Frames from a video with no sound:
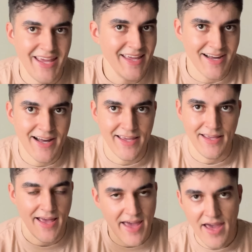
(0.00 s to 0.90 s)

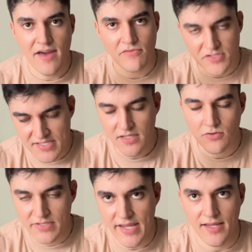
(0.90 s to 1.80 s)
AI every
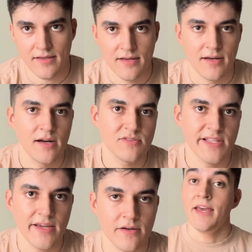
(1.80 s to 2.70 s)
single day, I was
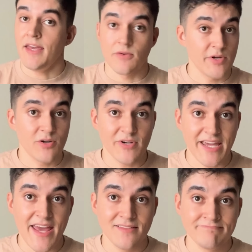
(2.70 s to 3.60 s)
like, here we go
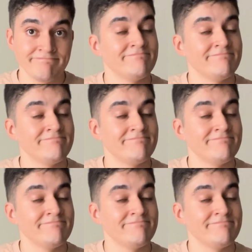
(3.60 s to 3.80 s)
again,